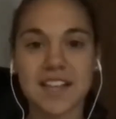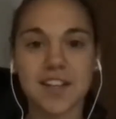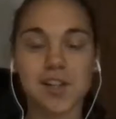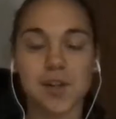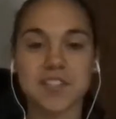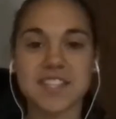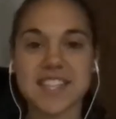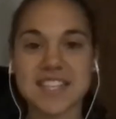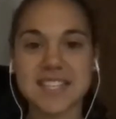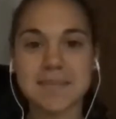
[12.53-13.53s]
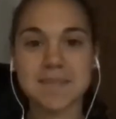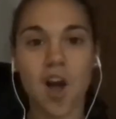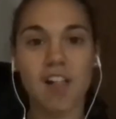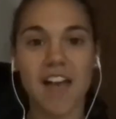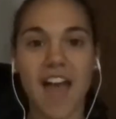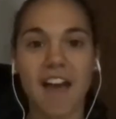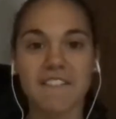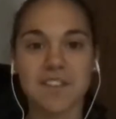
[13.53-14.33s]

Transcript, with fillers: the closeness they seem to all have.